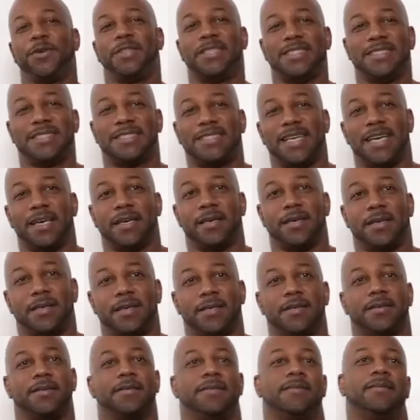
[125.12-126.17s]
of this jacket.
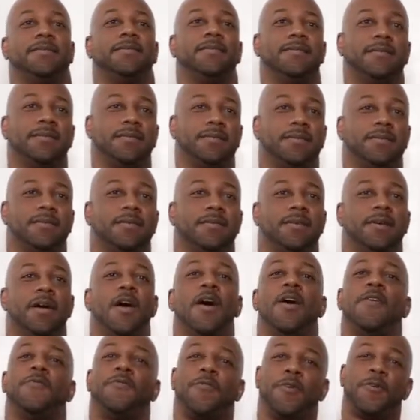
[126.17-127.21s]
Action.
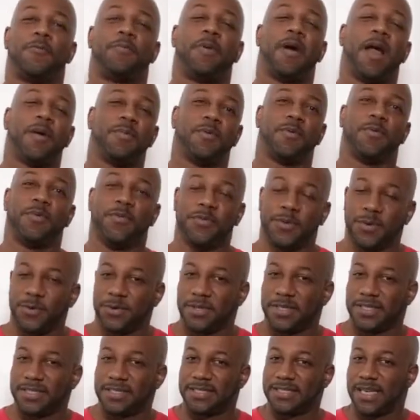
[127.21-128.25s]
For a proper review of this